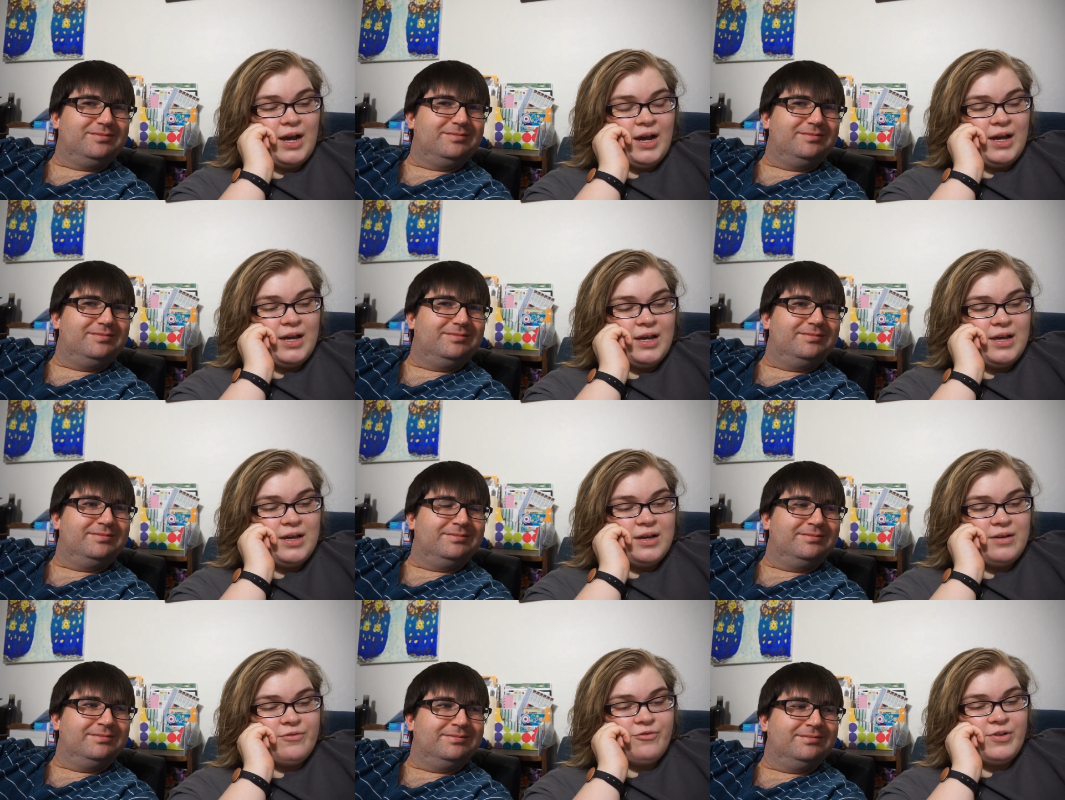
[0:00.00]

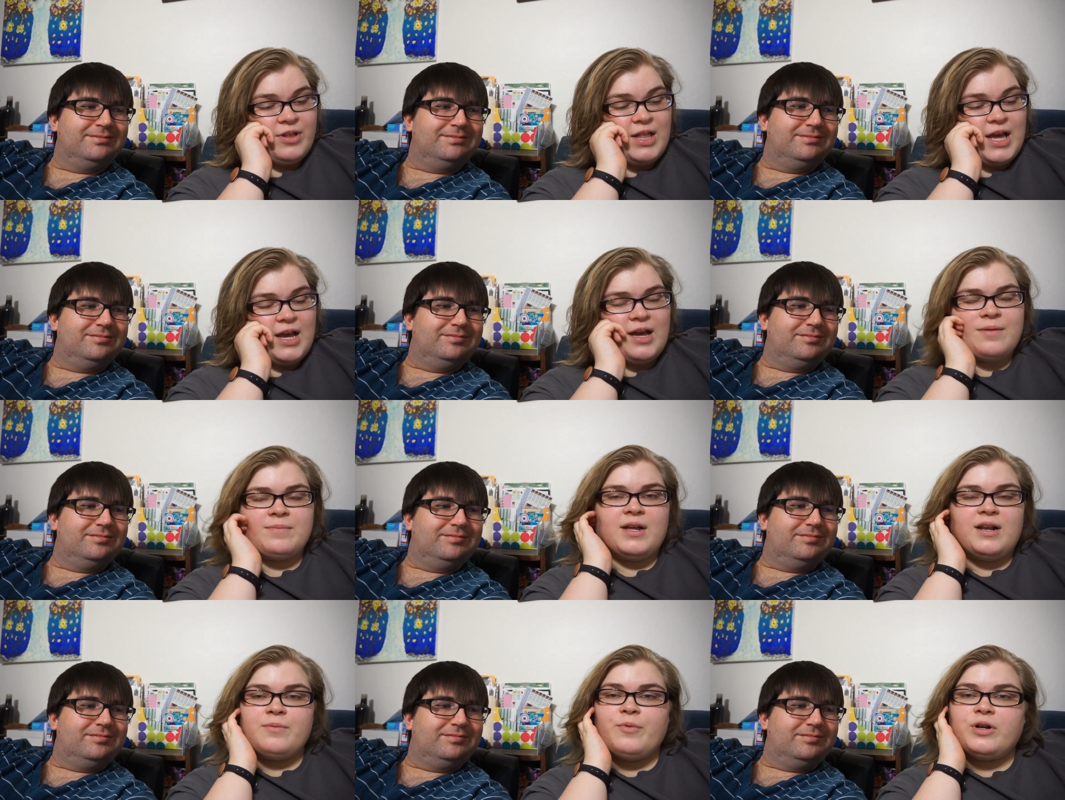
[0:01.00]
Speaker 1: I feel like
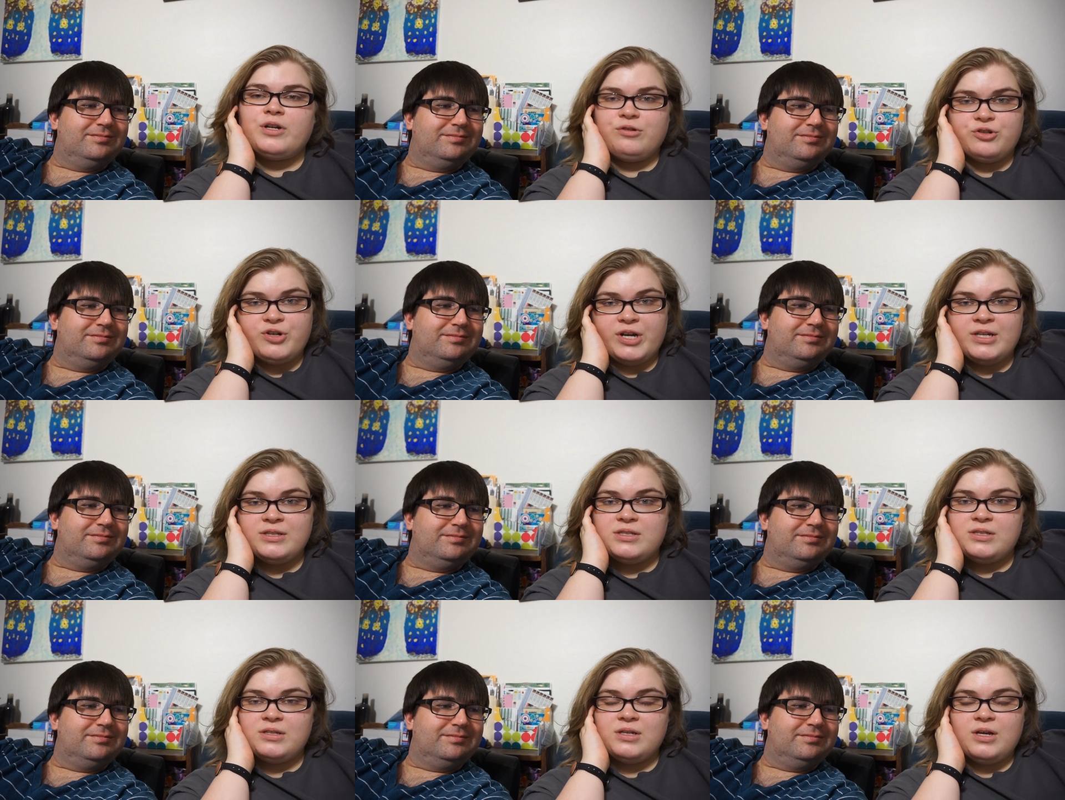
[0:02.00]
I'm getting more
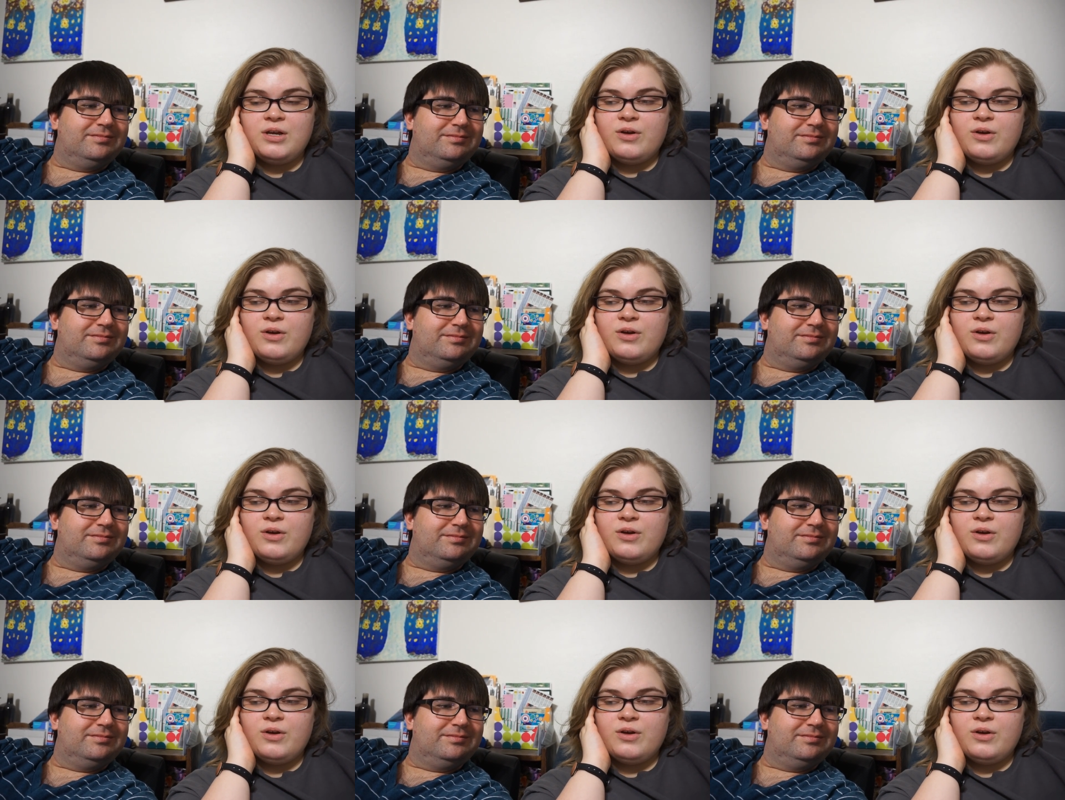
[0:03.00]
nutrients